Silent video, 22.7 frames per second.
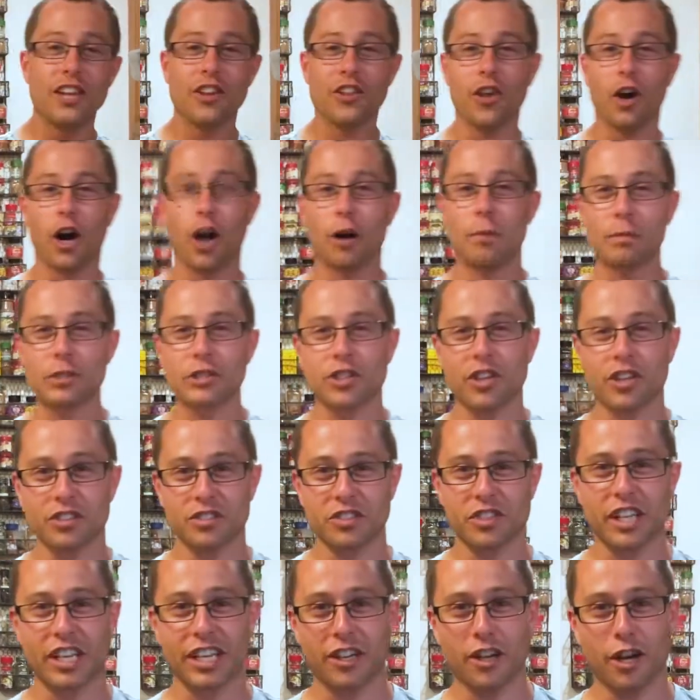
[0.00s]
The almond chunks
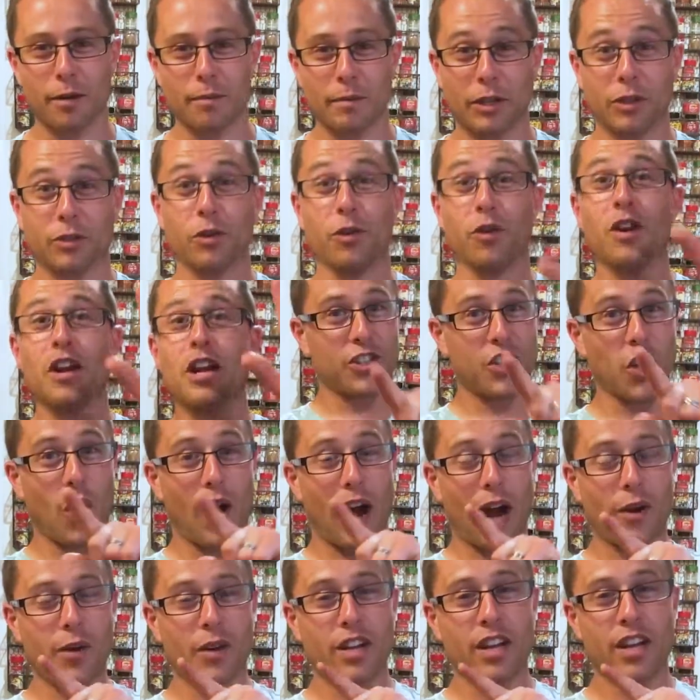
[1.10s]
are getting caught in my throat. So
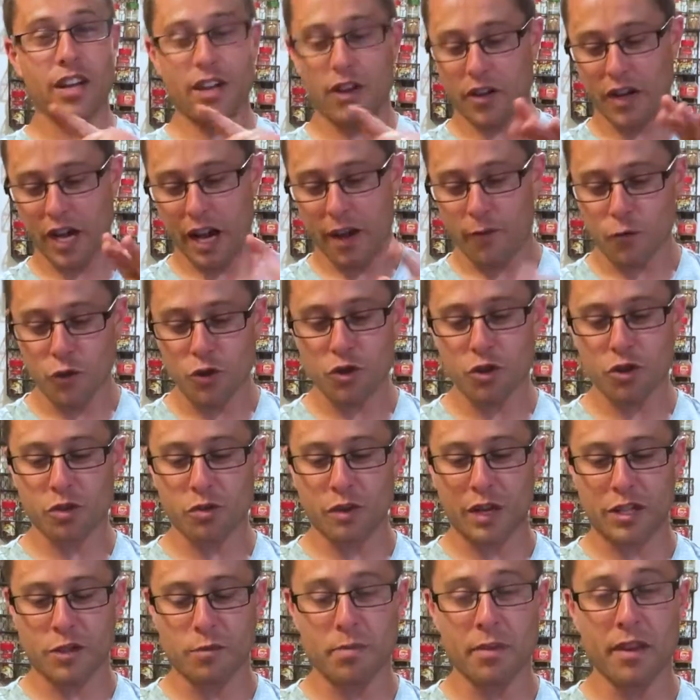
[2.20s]
I would, okay, if you do this
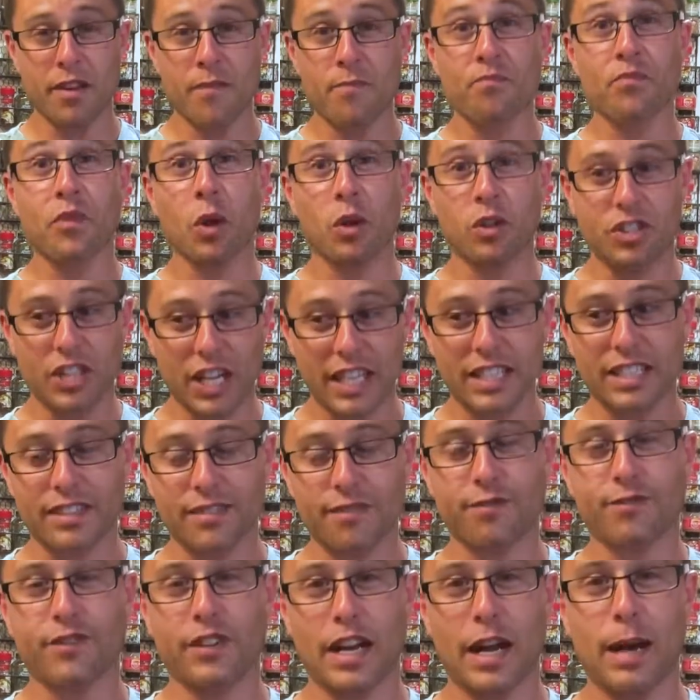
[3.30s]
recipe, tastes
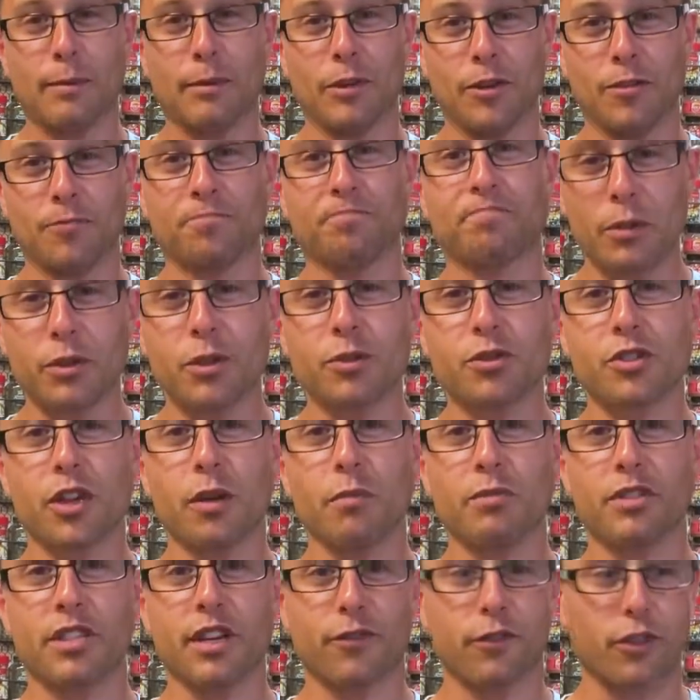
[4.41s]
phenomenal. I would do
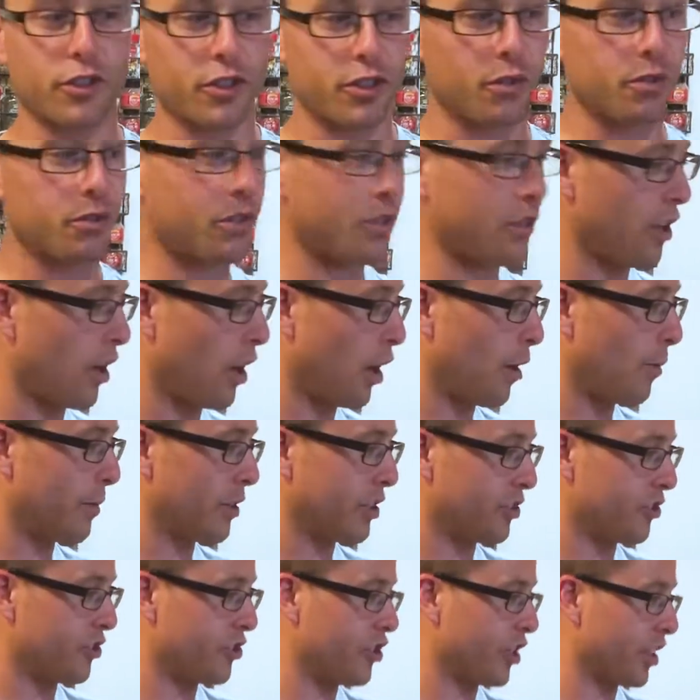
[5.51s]
something different. Don't do the
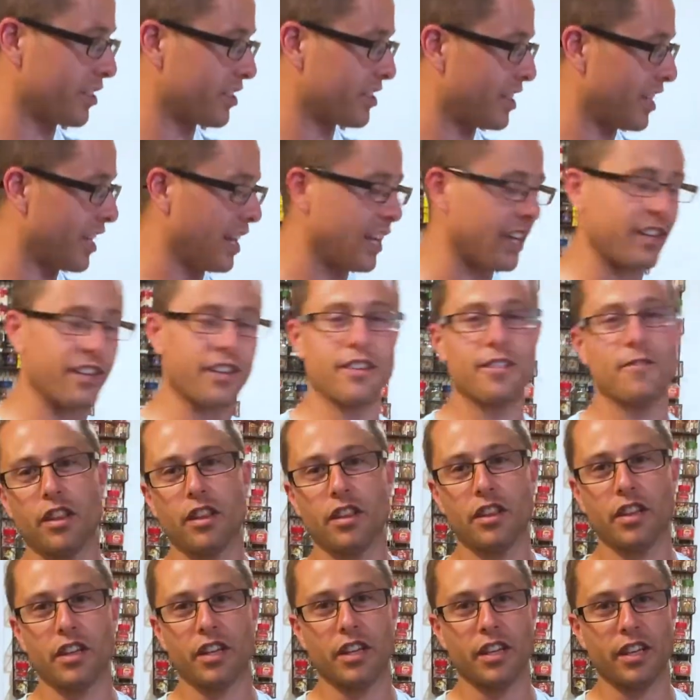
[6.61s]
almonds just in
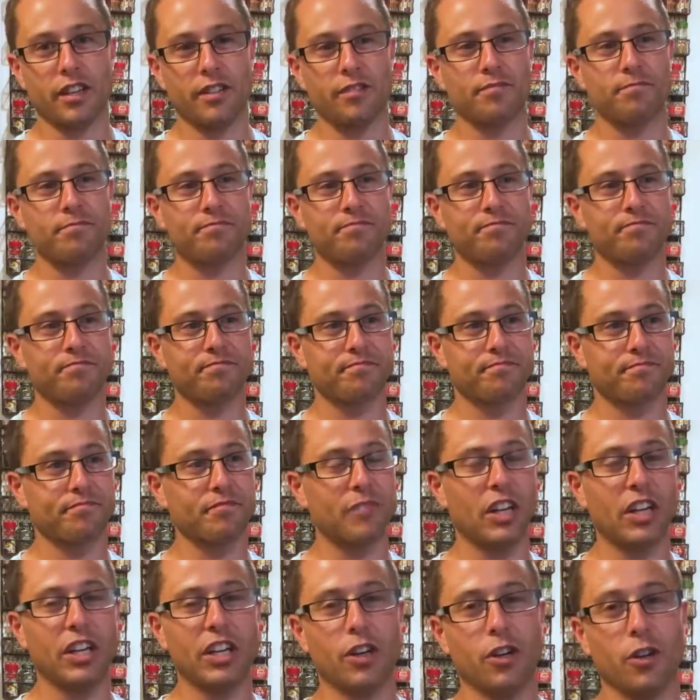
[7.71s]

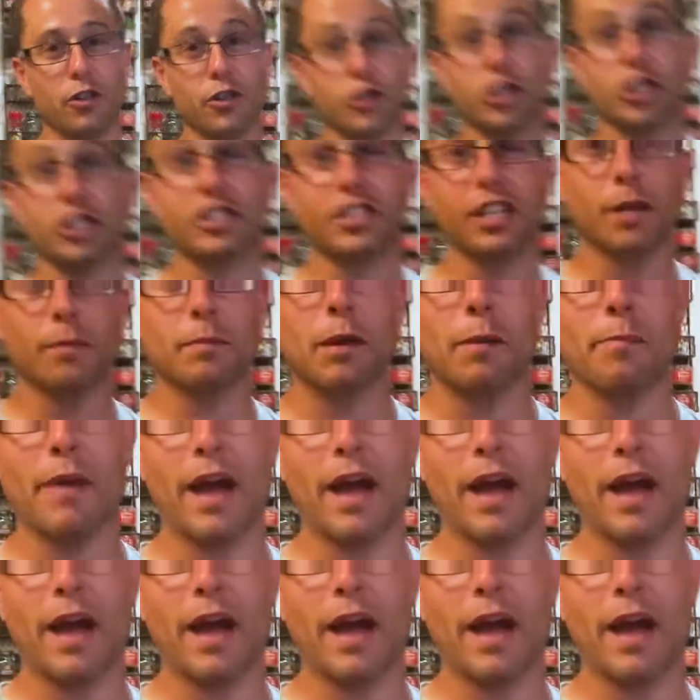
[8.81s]
here. You can stick them in a